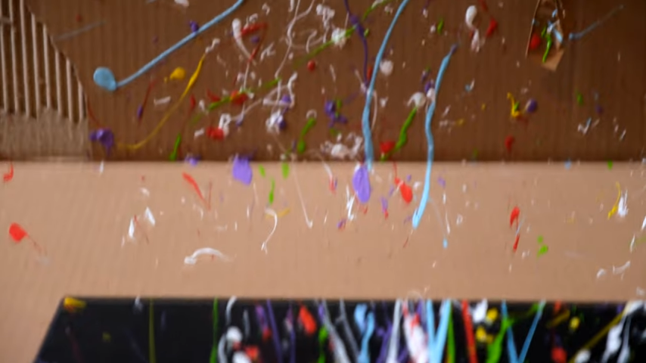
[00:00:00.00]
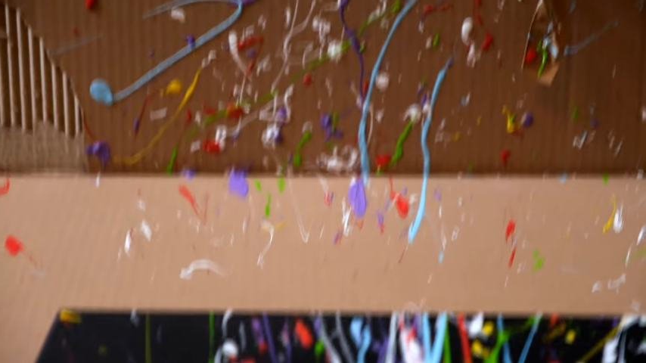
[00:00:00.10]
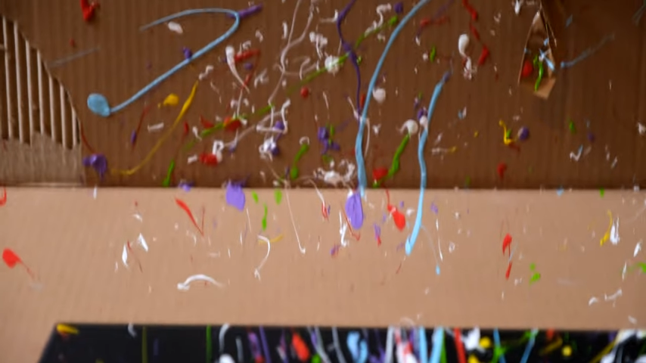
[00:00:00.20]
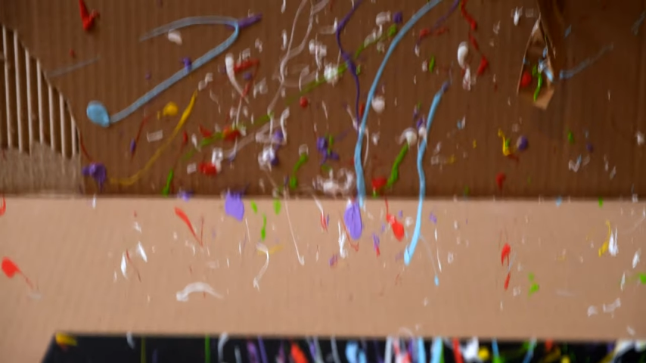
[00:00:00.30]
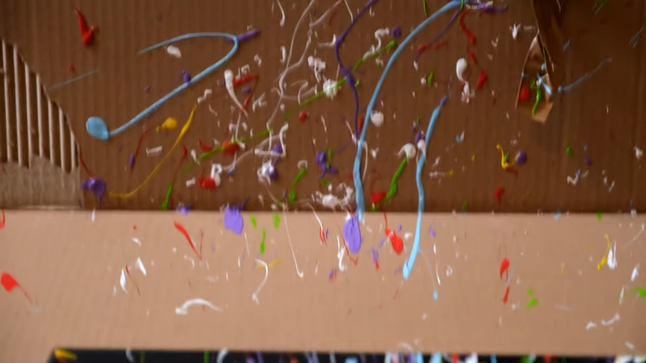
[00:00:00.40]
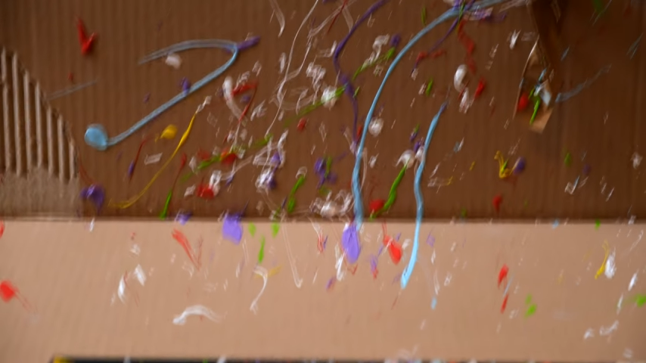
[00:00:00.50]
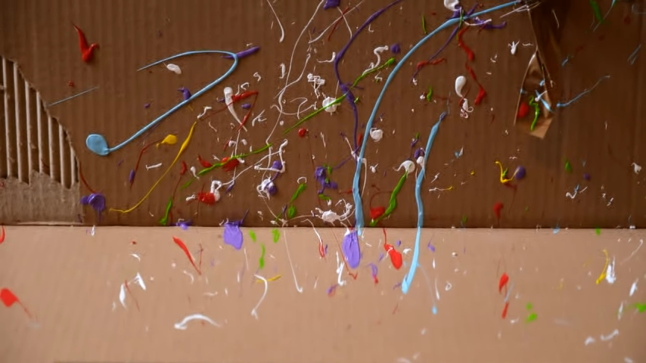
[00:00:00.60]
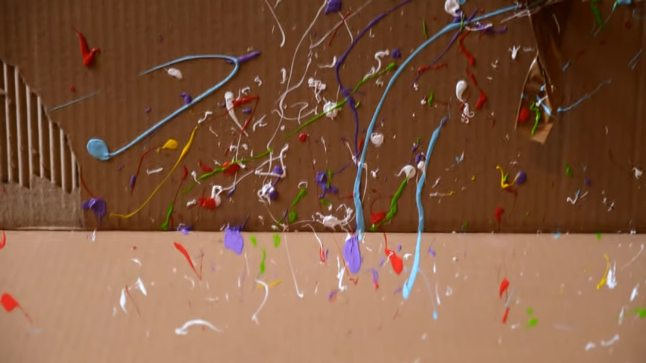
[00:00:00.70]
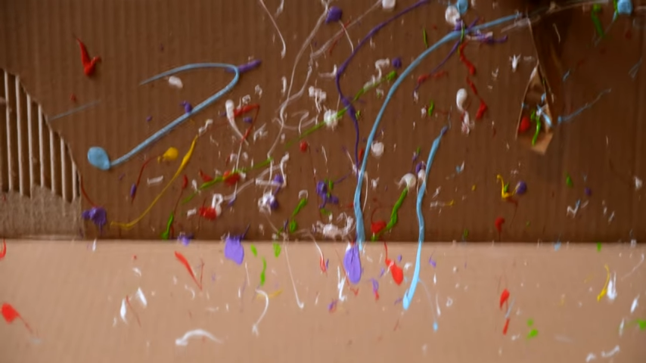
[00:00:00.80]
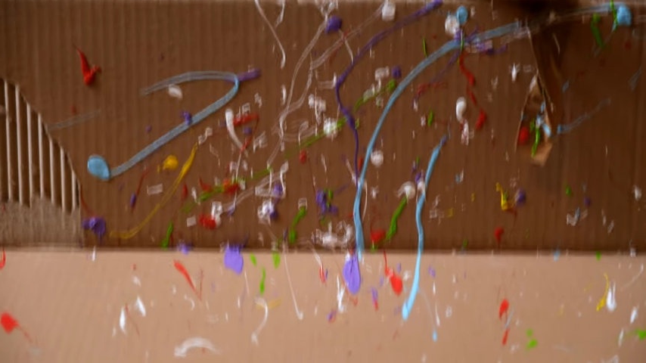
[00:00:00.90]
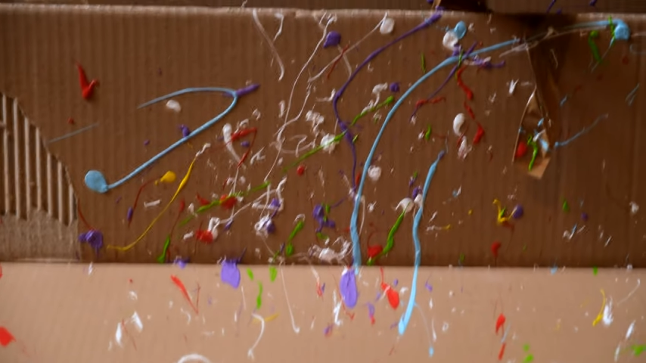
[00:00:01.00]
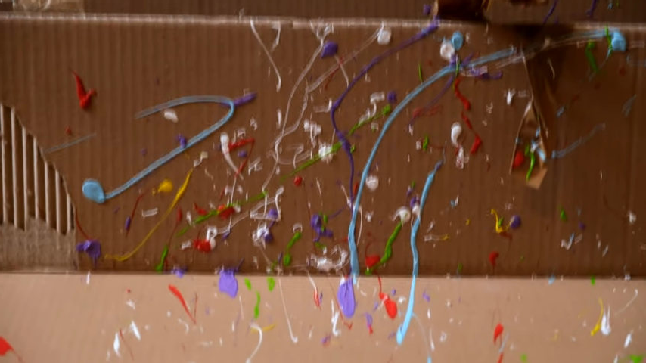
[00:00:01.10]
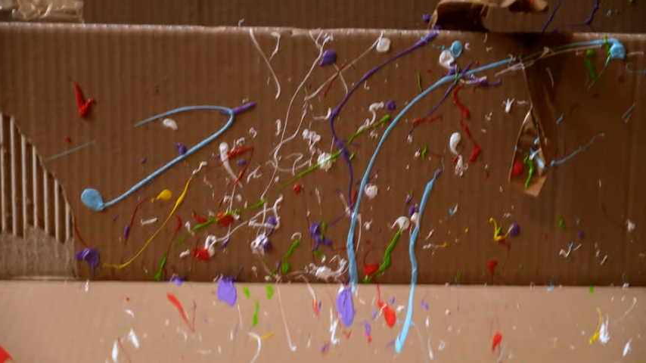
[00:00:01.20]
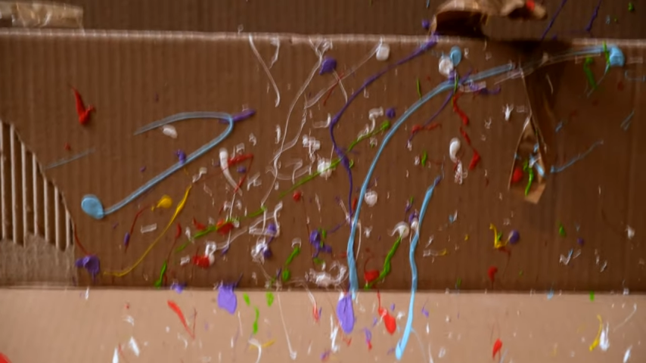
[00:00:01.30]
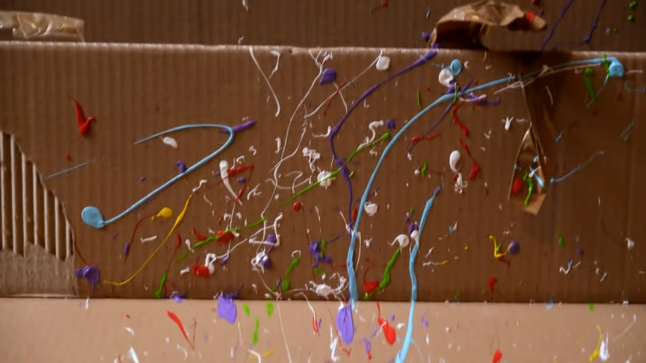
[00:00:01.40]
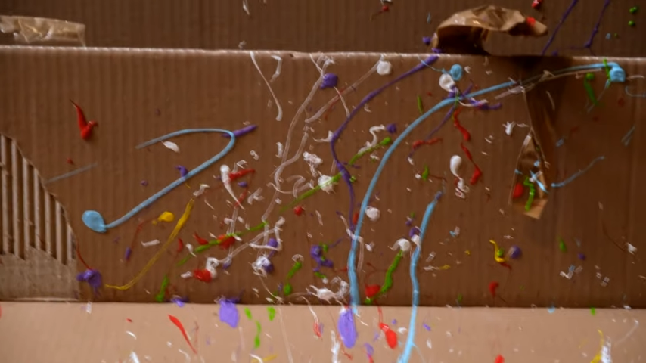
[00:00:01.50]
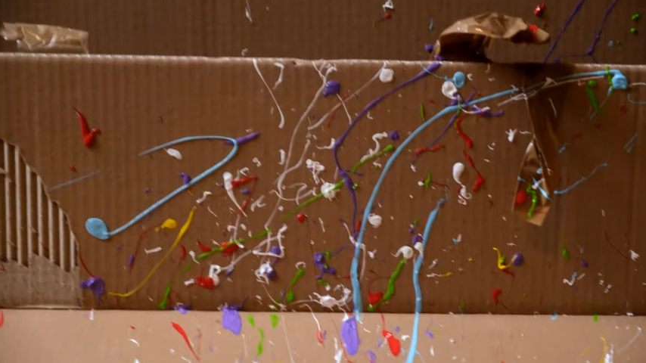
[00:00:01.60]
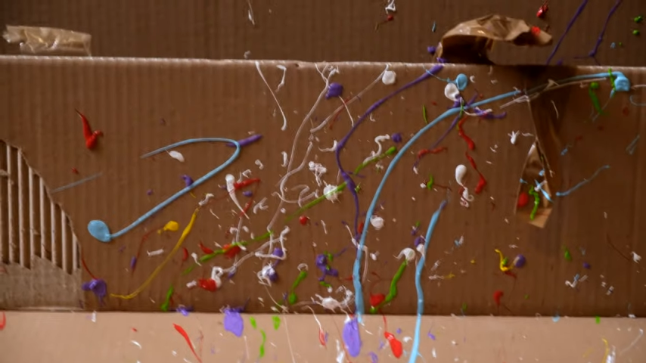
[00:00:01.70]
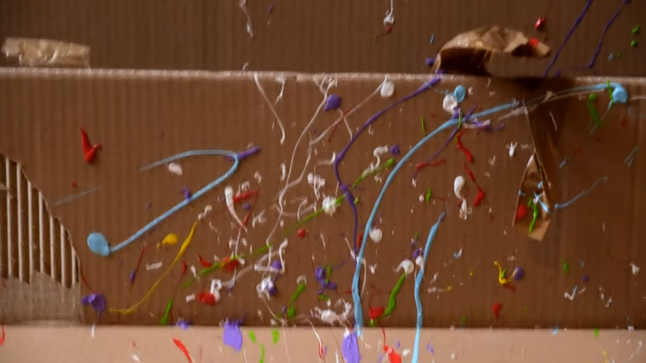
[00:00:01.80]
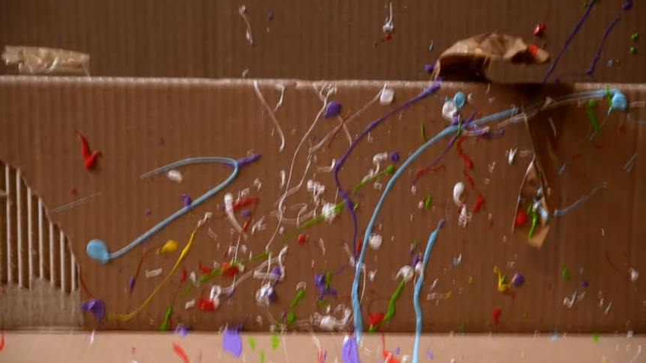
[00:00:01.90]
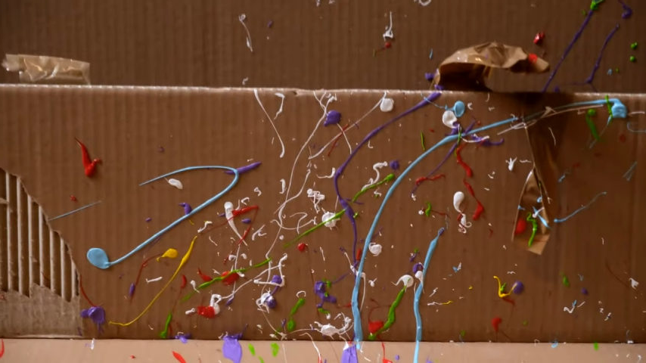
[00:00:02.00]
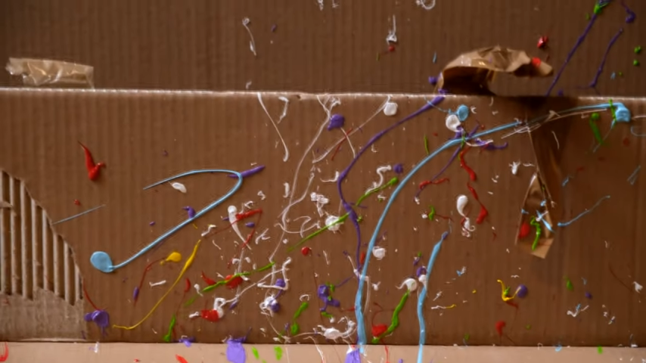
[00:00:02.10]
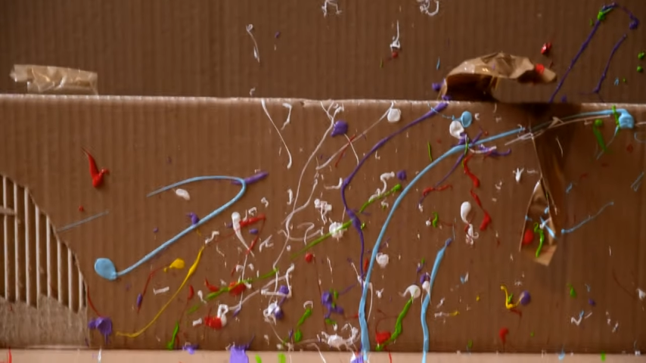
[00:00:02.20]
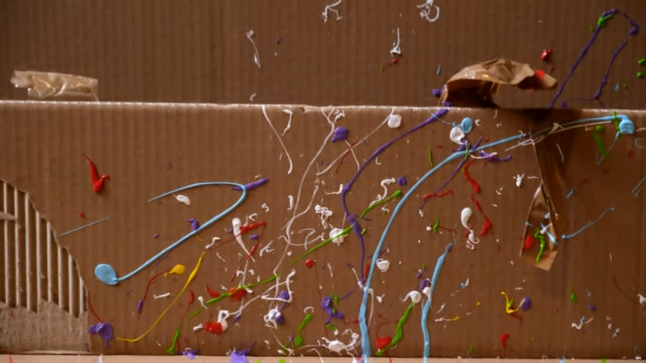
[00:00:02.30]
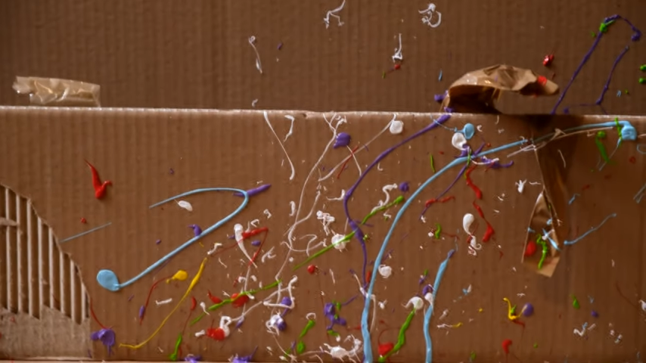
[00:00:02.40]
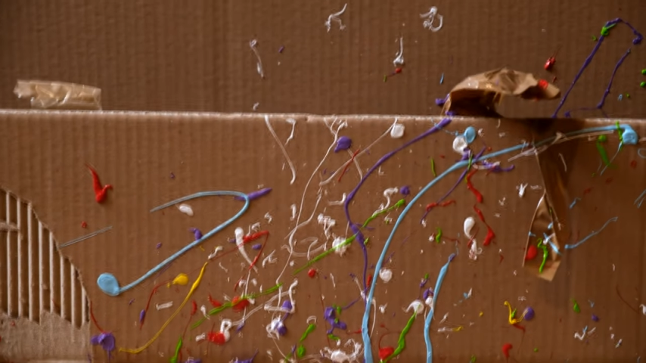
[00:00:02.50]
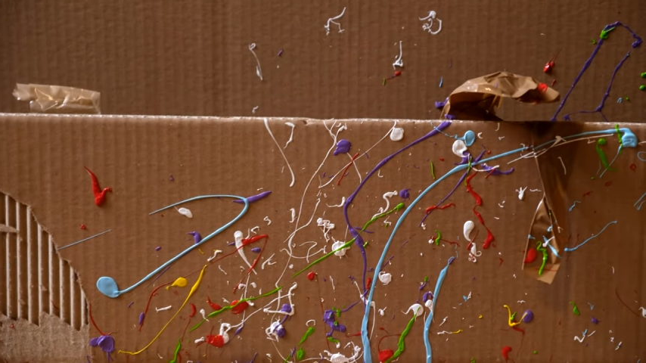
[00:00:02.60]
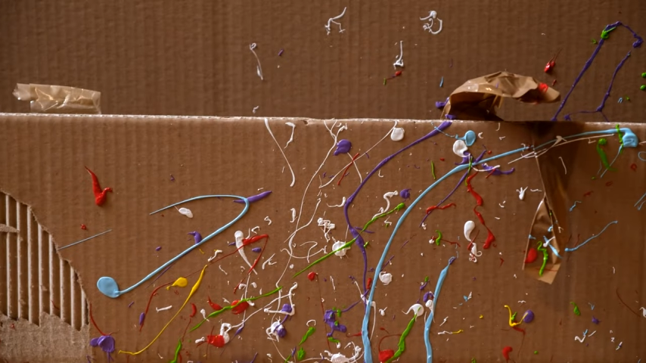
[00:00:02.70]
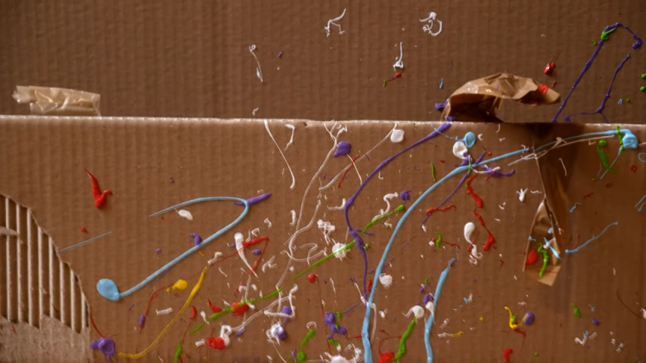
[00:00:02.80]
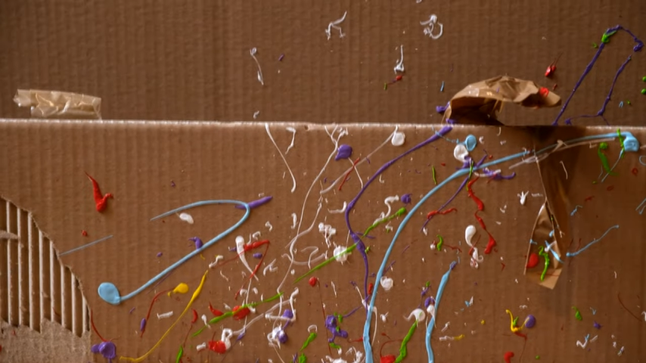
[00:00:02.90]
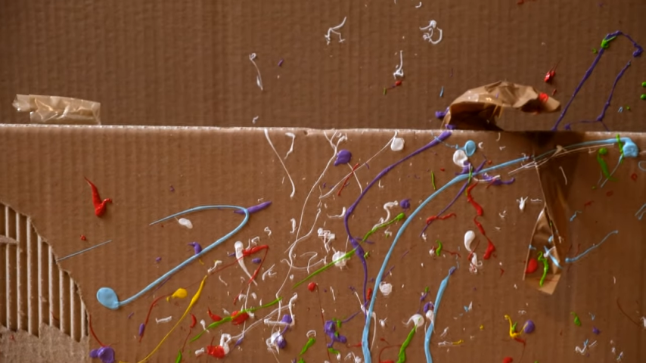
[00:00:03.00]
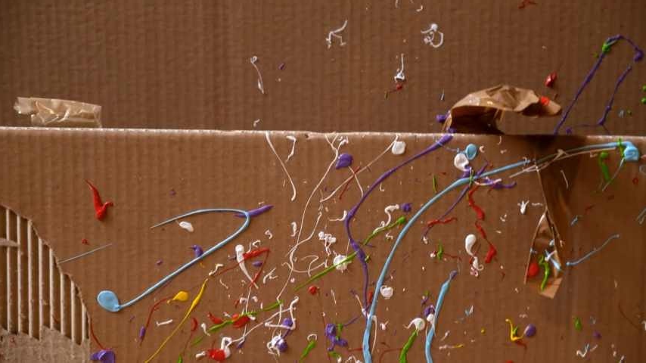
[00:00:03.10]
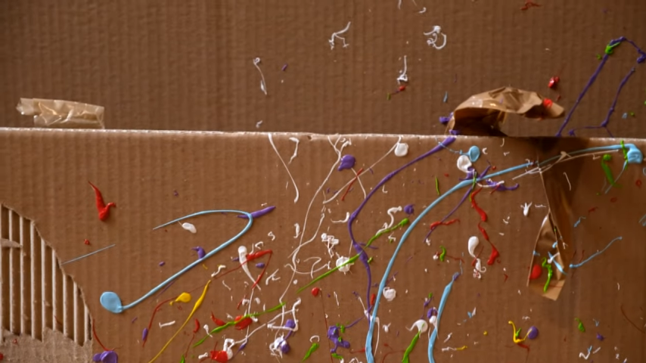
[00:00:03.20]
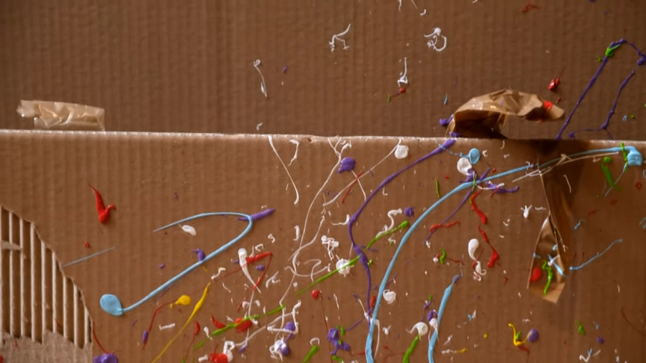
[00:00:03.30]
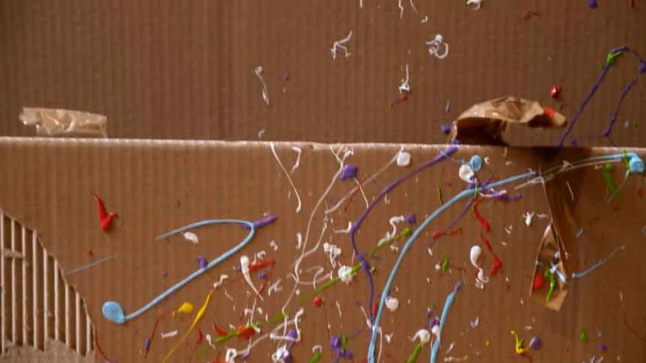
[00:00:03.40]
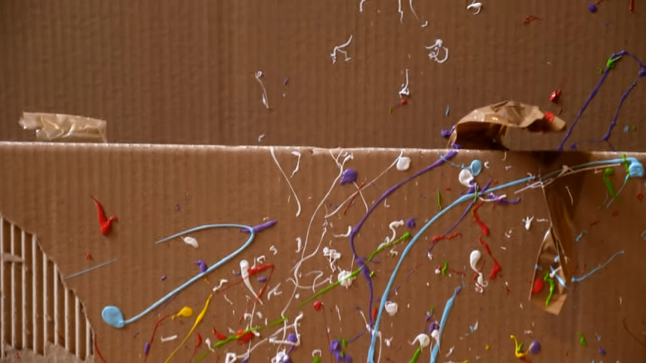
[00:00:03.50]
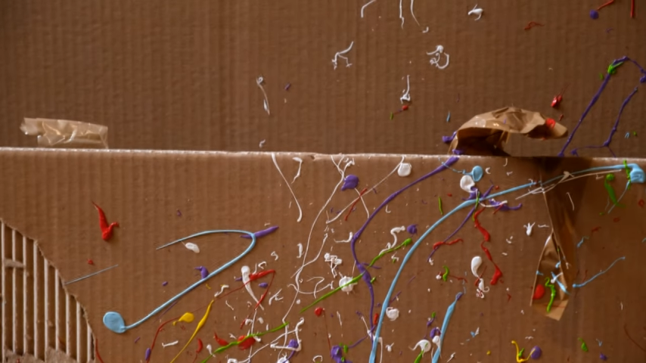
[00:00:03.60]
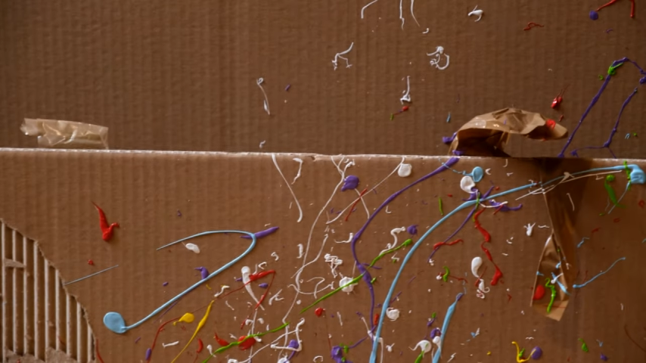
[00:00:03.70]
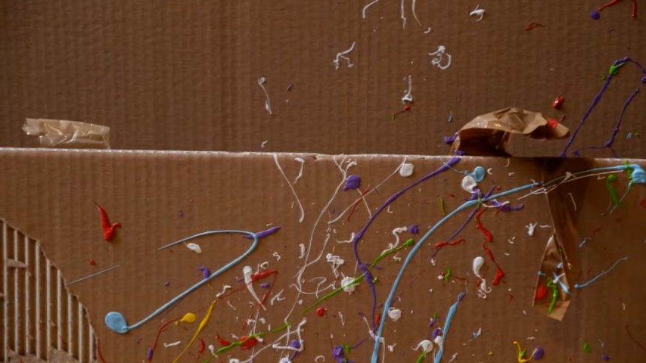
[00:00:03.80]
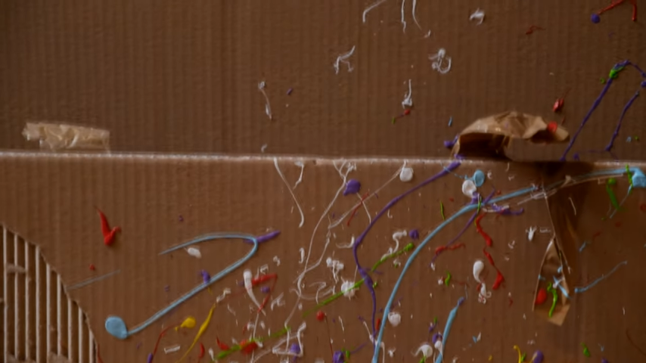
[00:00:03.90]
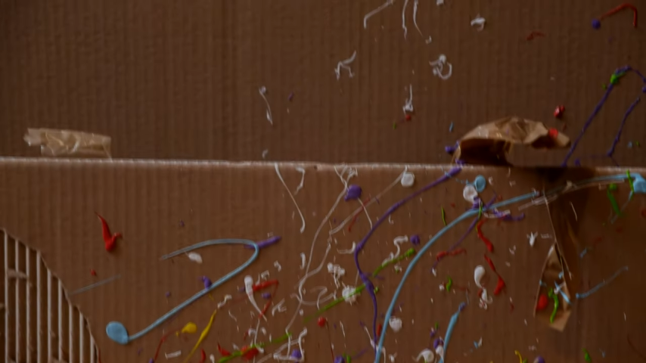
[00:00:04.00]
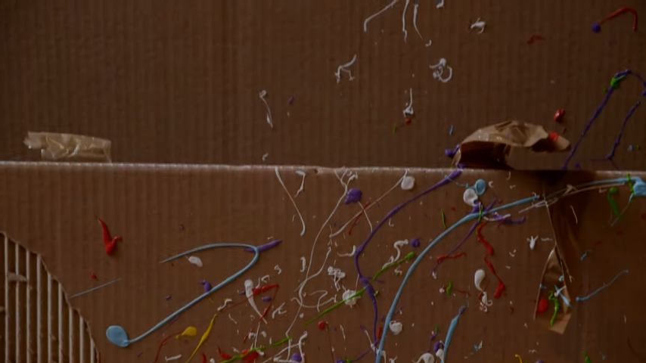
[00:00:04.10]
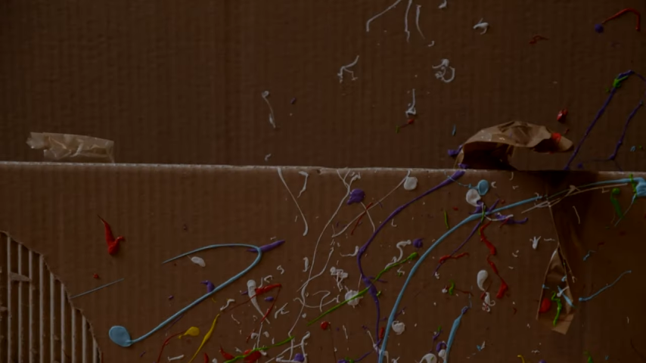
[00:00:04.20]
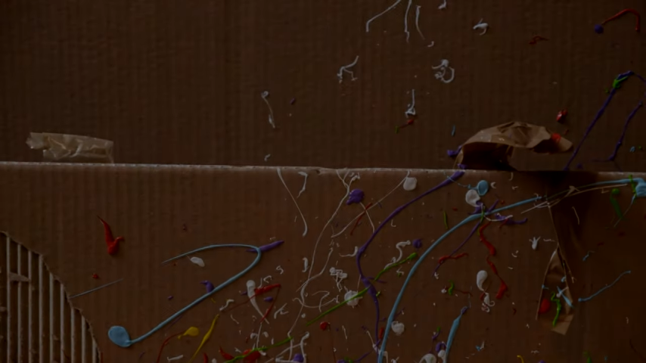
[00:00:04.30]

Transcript: [unreadable: no face in view]